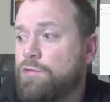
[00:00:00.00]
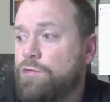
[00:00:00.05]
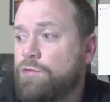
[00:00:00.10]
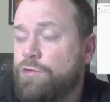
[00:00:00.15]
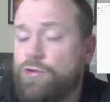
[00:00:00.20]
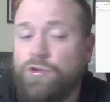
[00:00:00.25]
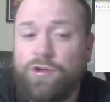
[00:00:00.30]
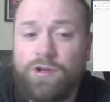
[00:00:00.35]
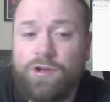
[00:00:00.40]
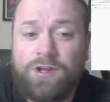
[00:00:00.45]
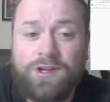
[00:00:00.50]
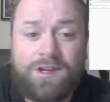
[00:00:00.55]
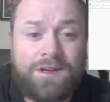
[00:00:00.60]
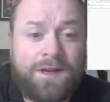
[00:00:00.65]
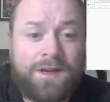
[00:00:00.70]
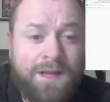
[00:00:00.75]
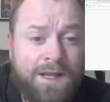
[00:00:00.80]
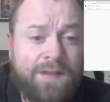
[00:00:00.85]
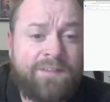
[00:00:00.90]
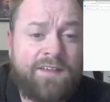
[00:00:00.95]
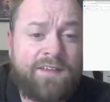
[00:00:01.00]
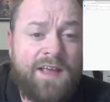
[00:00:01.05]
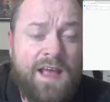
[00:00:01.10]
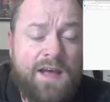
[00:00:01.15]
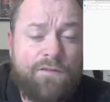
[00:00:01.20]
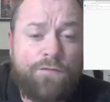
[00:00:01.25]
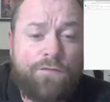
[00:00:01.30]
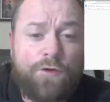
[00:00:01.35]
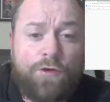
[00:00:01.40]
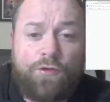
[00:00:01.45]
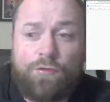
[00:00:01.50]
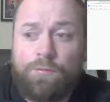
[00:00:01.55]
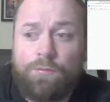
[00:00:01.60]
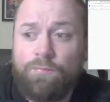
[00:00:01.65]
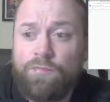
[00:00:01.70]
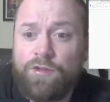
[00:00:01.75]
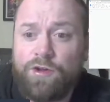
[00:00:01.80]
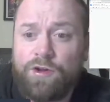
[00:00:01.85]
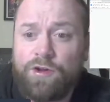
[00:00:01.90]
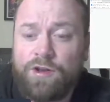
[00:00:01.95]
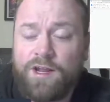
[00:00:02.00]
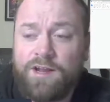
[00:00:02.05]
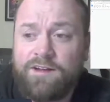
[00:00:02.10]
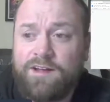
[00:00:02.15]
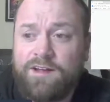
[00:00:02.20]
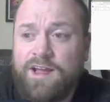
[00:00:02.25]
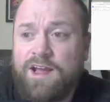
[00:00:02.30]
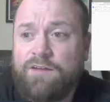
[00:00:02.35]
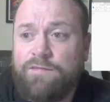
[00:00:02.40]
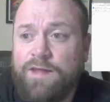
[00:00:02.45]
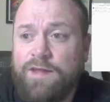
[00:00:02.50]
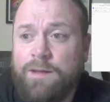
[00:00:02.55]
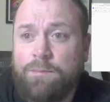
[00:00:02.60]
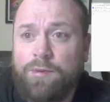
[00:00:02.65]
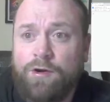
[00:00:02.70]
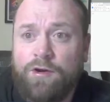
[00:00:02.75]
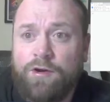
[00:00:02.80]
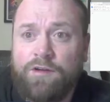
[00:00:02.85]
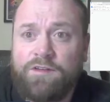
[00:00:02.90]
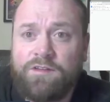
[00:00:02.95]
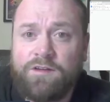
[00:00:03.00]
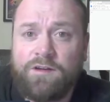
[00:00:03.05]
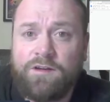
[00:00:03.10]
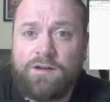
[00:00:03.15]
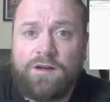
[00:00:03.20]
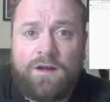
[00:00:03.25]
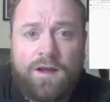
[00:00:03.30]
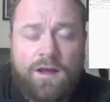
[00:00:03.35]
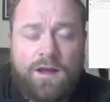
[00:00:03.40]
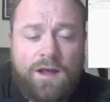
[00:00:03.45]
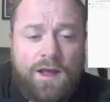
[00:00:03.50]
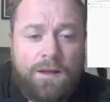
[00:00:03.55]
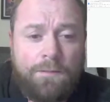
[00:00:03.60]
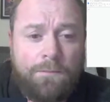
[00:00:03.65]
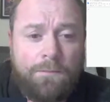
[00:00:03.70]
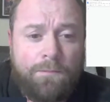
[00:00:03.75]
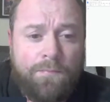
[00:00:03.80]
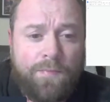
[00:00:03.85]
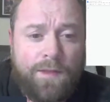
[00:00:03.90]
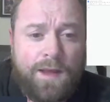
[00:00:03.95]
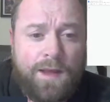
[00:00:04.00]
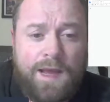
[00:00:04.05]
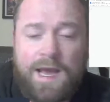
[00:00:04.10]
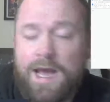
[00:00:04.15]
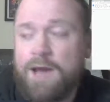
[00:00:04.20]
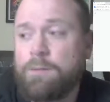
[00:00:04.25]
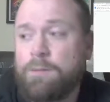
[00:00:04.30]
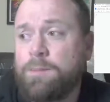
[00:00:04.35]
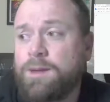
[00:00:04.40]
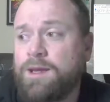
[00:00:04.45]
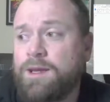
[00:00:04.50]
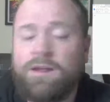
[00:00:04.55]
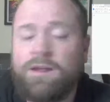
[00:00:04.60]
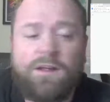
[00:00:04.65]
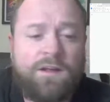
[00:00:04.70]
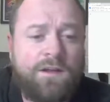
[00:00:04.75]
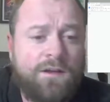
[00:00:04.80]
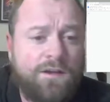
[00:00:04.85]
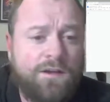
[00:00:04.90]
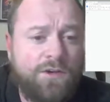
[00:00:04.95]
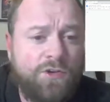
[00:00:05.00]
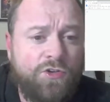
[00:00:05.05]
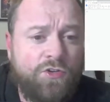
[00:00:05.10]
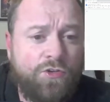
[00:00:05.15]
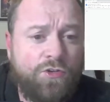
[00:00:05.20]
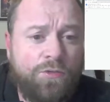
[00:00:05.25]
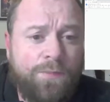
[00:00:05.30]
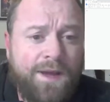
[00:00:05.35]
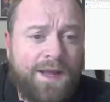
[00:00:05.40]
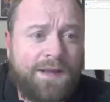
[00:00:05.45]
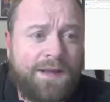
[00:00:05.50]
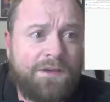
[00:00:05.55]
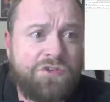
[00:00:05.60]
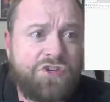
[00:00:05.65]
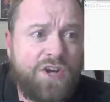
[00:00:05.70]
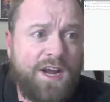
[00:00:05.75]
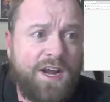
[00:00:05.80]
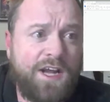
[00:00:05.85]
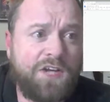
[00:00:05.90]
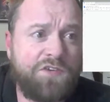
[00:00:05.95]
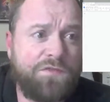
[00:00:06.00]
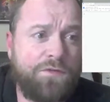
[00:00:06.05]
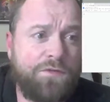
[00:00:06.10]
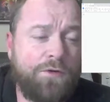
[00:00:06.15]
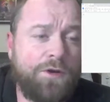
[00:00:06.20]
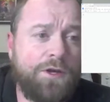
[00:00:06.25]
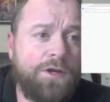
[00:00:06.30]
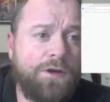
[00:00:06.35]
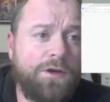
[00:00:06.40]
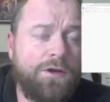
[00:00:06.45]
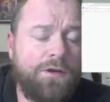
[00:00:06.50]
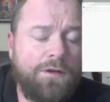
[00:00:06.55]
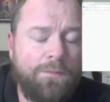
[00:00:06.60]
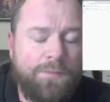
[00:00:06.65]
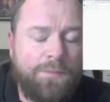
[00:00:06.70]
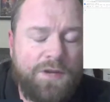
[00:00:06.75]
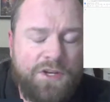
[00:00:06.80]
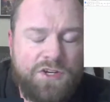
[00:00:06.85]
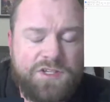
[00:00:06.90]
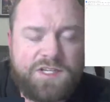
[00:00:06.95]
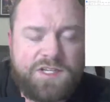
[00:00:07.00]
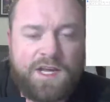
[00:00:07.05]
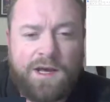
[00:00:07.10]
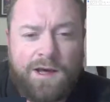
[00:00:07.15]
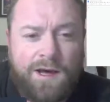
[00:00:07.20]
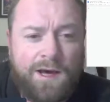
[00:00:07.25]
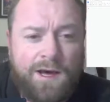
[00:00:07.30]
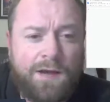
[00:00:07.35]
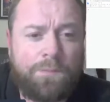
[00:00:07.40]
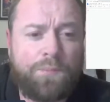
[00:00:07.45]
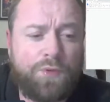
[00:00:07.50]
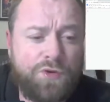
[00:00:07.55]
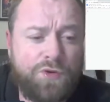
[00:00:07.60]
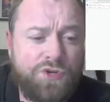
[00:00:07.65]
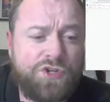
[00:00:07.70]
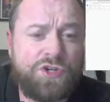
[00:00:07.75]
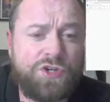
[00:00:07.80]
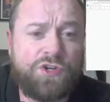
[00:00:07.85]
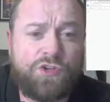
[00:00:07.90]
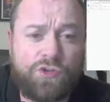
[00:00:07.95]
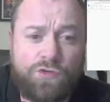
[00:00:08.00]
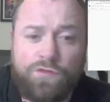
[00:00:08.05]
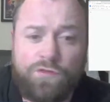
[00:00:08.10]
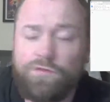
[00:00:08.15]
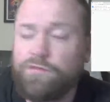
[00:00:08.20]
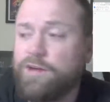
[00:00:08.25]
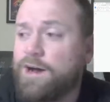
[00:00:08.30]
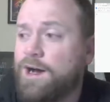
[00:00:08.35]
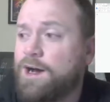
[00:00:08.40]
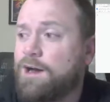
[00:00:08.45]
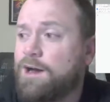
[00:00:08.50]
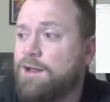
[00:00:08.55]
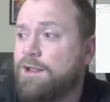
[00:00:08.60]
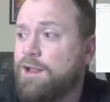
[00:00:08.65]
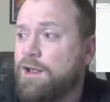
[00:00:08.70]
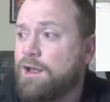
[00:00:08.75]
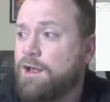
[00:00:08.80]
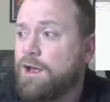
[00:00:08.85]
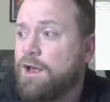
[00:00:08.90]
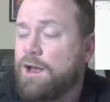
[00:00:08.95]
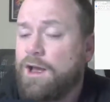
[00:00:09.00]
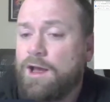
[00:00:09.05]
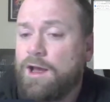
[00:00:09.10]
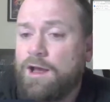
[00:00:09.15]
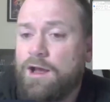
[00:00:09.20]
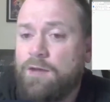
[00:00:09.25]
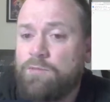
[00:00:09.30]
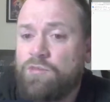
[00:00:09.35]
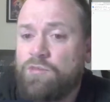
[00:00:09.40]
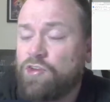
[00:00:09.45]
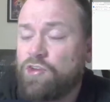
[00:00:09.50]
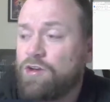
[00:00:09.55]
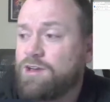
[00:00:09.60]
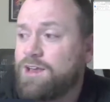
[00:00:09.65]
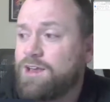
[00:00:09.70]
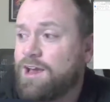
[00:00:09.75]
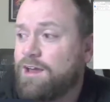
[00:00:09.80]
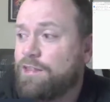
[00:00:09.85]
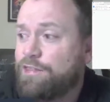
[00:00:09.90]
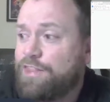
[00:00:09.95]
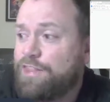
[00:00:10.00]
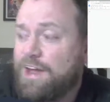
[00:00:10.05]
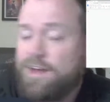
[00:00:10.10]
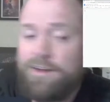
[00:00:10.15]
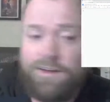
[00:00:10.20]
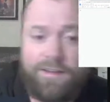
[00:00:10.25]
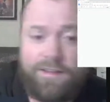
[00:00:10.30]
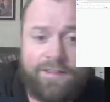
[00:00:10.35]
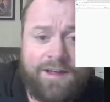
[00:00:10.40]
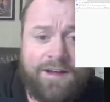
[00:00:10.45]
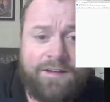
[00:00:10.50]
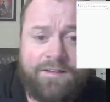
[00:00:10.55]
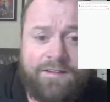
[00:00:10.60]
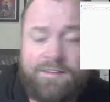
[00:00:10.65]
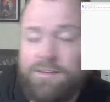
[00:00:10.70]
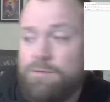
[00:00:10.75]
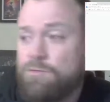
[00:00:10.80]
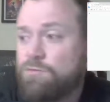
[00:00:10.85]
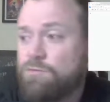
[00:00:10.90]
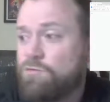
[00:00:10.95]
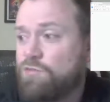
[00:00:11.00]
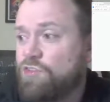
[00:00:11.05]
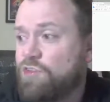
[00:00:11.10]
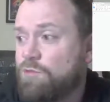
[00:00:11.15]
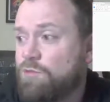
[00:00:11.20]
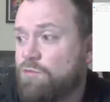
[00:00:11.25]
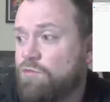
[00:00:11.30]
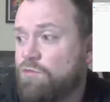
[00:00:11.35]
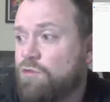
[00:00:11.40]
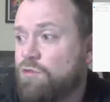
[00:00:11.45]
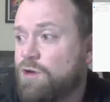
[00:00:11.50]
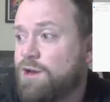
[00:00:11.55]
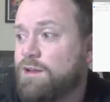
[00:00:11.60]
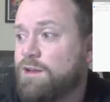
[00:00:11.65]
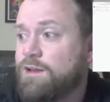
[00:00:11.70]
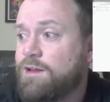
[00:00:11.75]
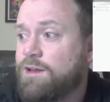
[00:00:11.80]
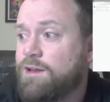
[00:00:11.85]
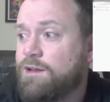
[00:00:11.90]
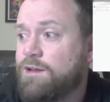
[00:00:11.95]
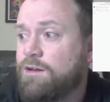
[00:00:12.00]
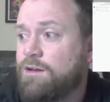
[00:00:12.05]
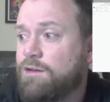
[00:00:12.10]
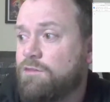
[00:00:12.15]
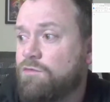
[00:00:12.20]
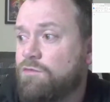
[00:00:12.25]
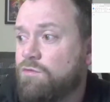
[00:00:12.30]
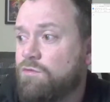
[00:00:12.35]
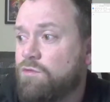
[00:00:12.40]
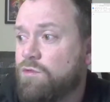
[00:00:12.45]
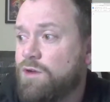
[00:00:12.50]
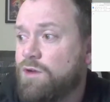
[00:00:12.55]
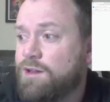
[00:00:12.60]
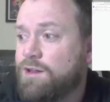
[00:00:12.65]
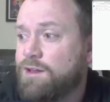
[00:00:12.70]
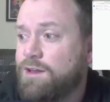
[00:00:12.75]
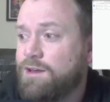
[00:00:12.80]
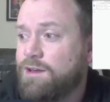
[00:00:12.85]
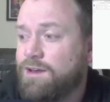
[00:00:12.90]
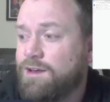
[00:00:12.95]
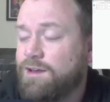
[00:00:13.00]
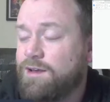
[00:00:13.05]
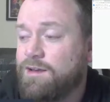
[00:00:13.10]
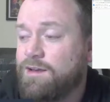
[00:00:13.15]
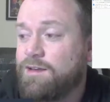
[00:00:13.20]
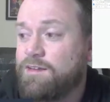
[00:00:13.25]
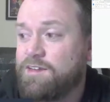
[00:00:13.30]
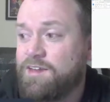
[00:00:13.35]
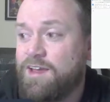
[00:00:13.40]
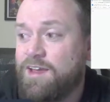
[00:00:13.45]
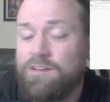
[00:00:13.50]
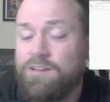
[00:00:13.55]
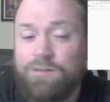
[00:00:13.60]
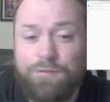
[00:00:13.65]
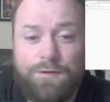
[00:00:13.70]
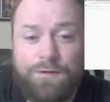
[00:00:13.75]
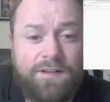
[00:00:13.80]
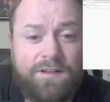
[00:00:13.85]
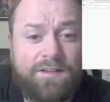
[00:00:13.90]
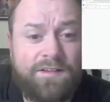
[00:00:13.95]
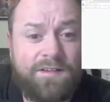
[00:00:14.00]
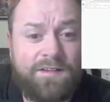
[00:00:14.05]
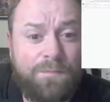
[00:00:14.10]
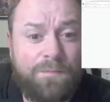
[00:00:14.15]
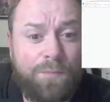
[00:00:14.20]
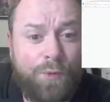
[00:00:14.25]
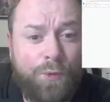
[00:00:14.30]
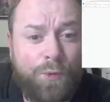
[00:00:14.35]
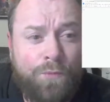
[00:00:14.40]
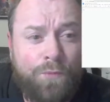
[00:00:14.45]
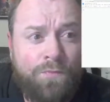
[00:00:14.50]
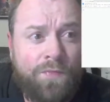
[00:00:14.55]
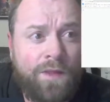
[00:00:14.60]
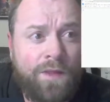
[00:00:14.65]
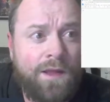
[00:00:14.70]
you need to have that person happy to make a change for you. You just can't push it too far. So yeah, that is some really, it sounds really simple,